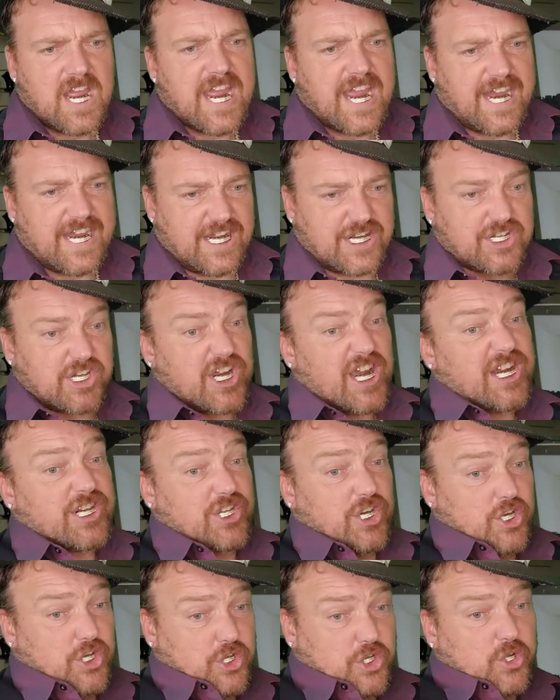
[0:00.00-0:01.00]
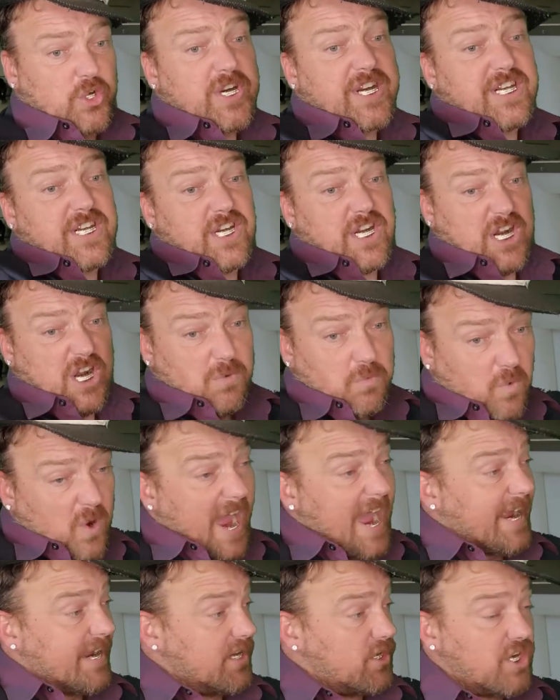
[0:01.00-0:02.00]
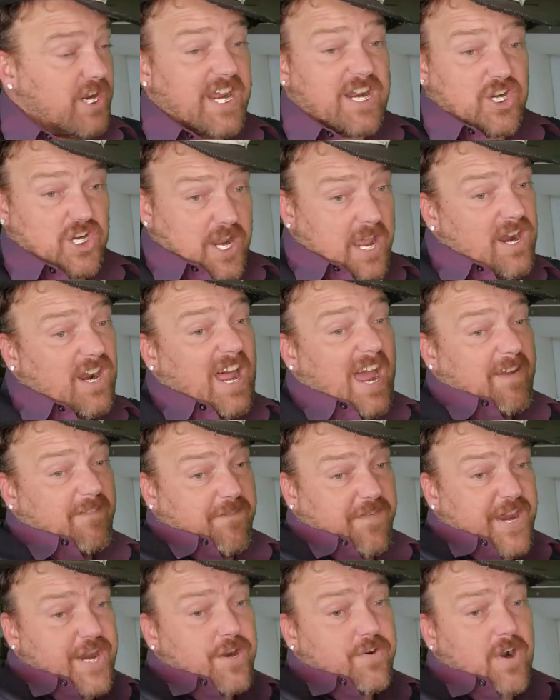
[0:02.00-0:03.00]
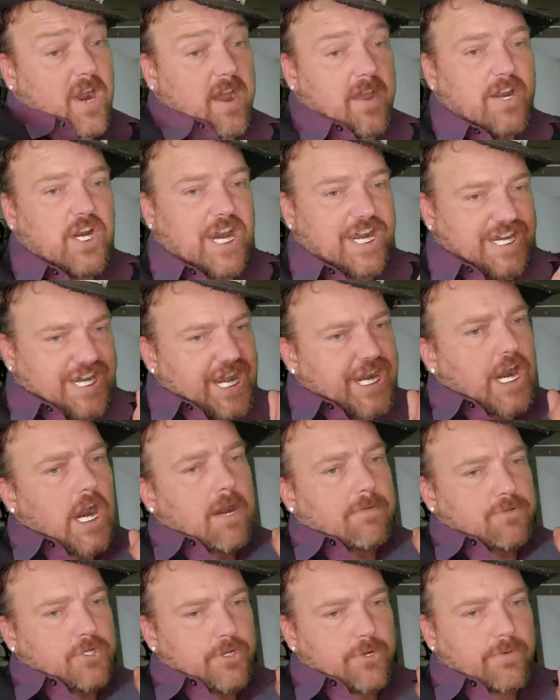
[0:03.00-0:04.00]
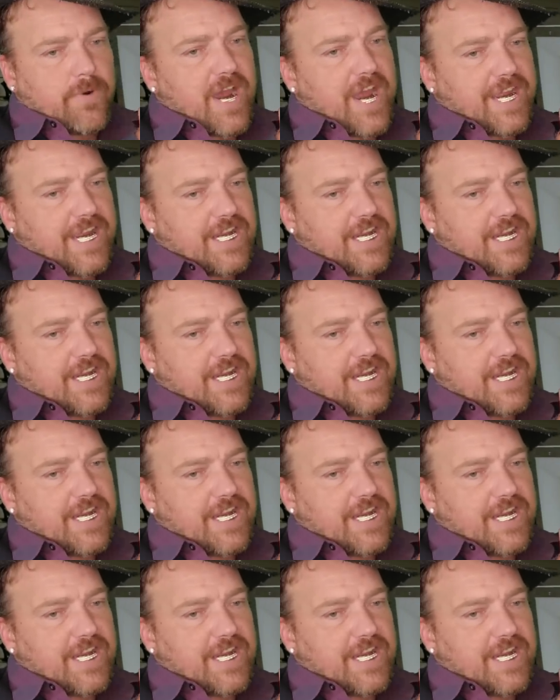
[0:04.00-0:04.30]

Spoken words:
And it's a street right, it like veer off, it like kick off to the right.